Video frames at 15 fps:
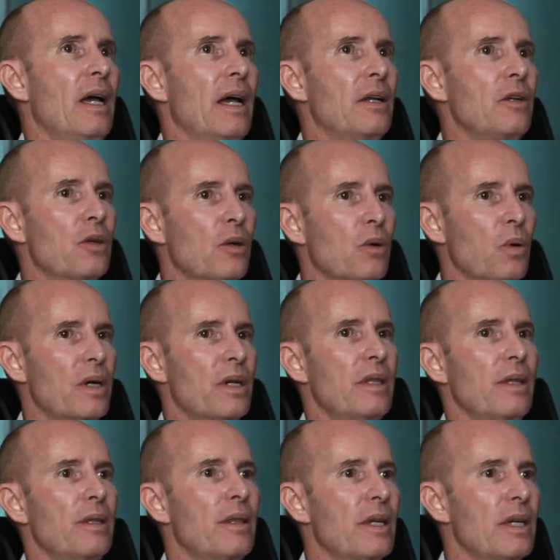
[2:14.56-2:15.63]
And you know, one of the
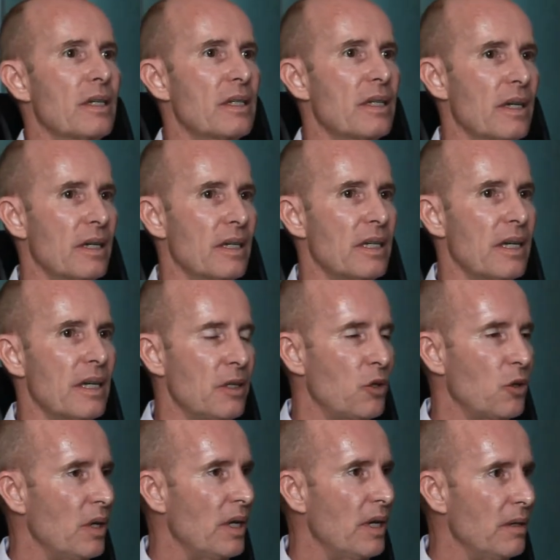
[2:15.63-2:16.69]
things that I say
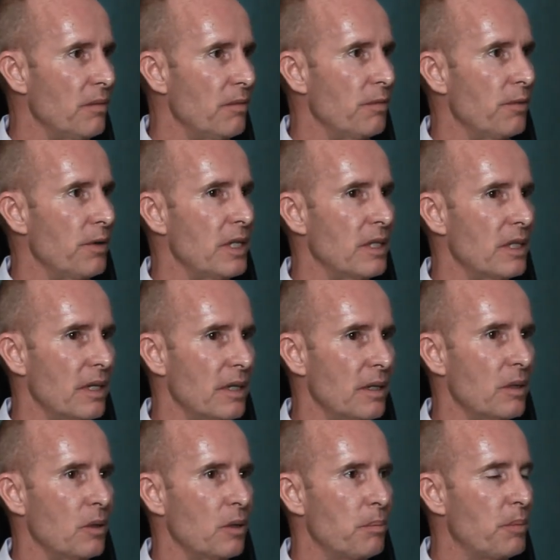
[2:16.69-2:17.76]
to every
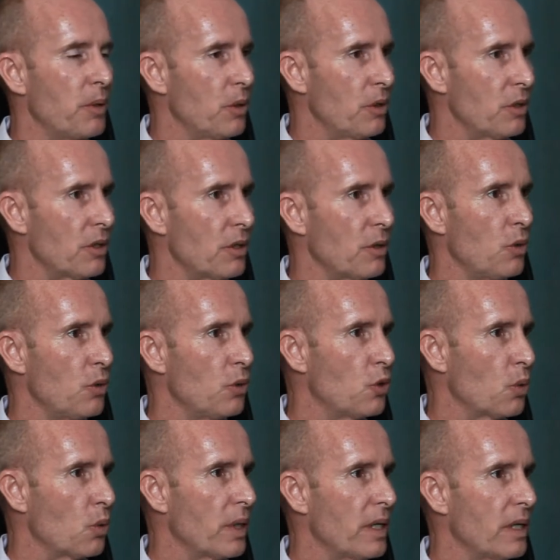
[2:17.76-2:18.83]
single person who
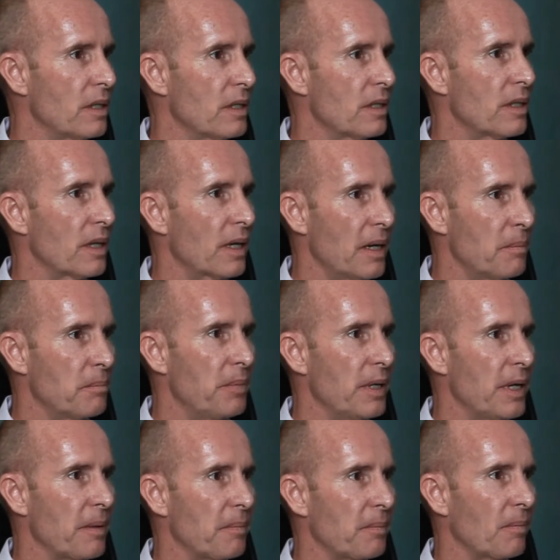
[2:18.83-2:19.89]
joins the
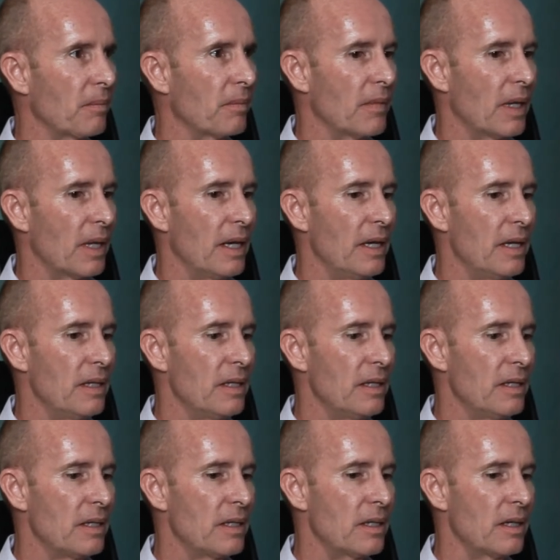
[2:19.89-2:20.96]
company
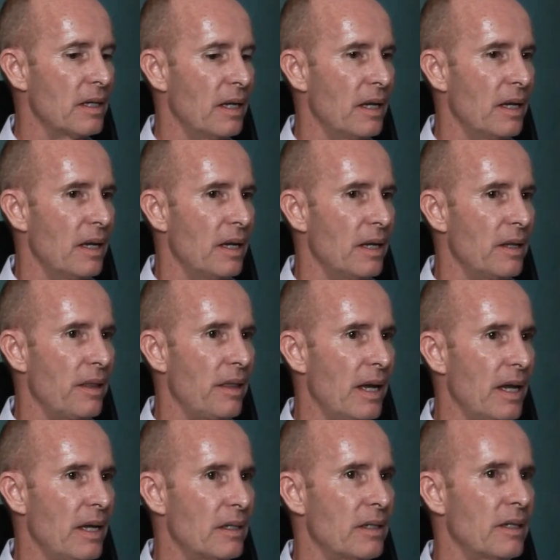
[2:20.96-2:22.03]
is
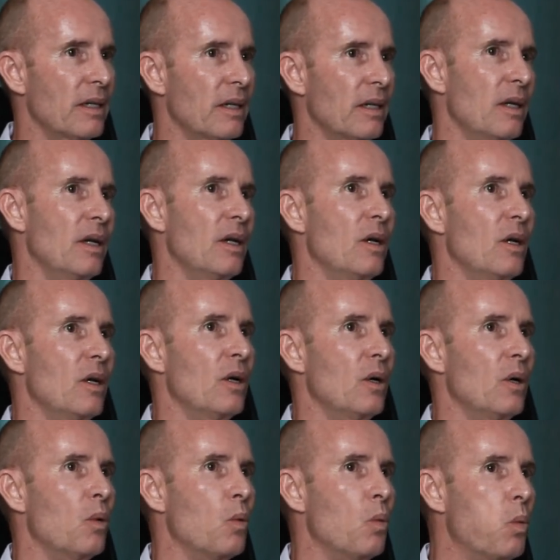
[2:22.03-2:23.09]
that
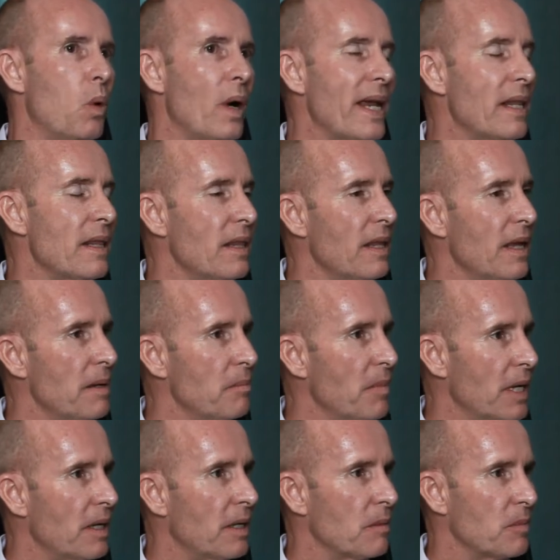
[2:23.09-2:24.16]
when they
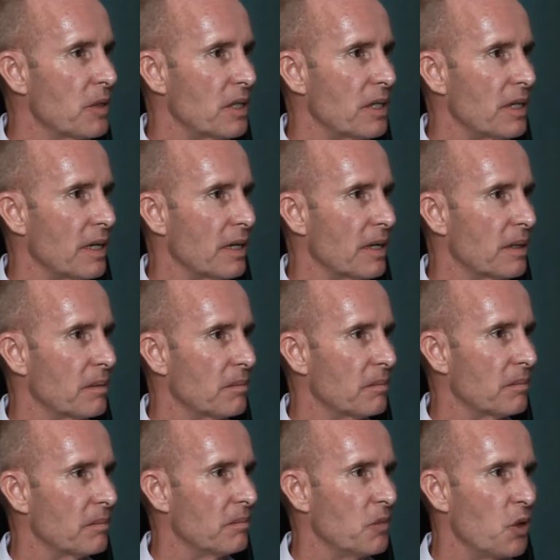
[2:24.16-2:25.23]
make a mistake,
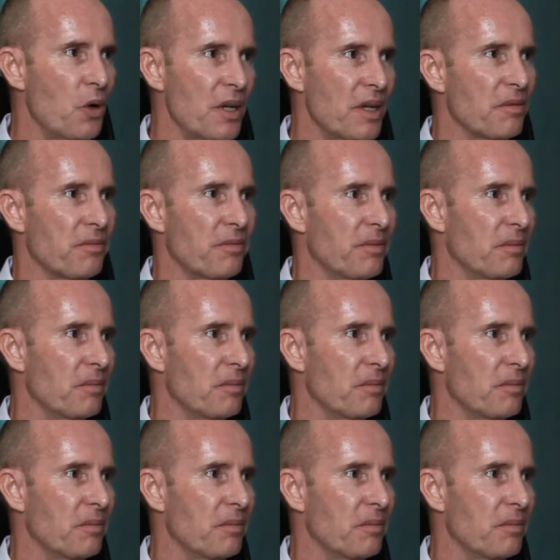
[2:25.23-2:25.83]
not if,